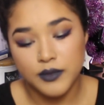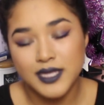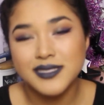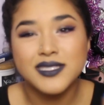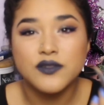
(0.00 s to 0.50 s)

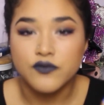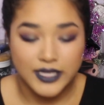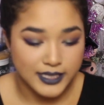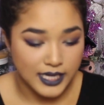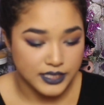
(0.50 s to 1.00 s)
This isn't
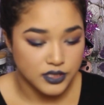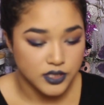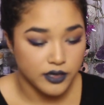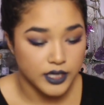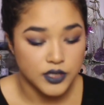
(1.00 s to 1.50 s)
really
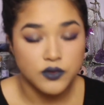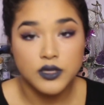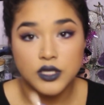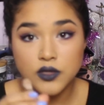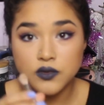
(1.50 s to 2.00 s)
necessary. You
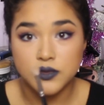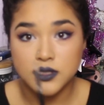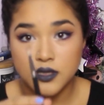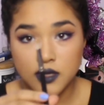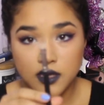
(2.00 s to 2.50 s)
could
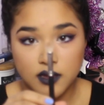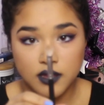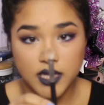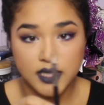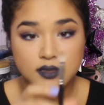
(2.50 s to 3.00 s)
use
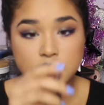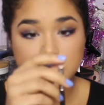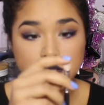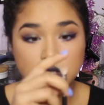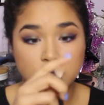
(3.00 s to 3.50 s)
this,
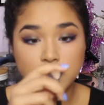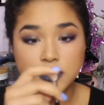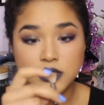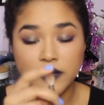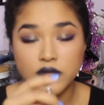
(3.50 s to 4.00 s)
the
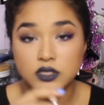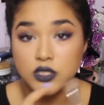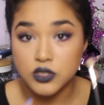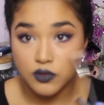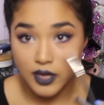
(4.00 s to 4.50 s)
217,
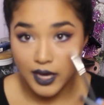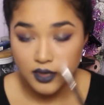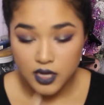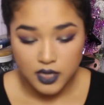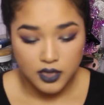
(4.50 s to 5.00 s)
to do
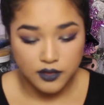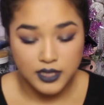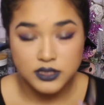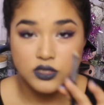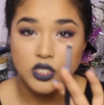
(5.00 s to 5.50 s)
that.
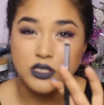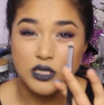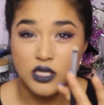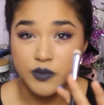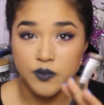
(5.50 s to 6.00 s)
This is just a
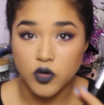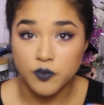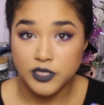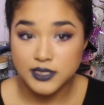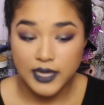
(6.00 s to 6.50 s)
little bit more
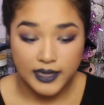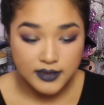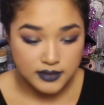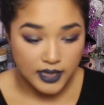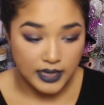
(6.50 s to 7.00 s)

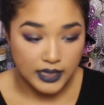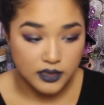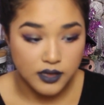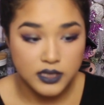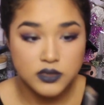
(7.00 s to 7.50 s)
precise,
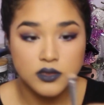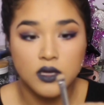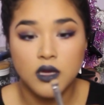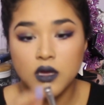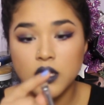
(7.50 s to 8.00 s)
and this
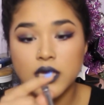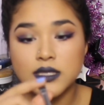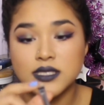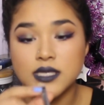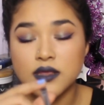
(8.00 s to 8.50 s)

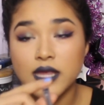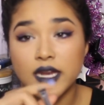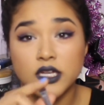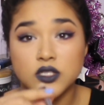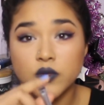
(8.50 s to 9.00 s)
is
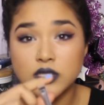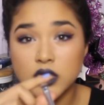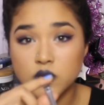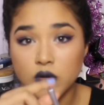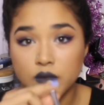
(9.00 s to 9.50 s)
synthetic, so it
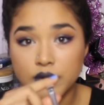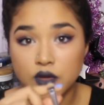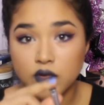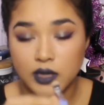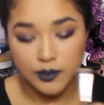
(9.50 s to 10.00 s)
does work with
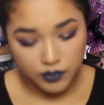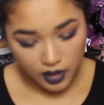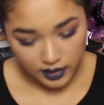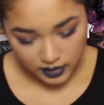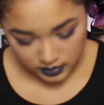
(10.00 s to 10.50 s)
cream
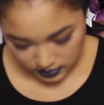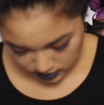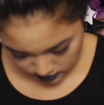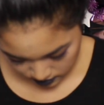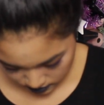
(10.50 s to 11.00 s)
products.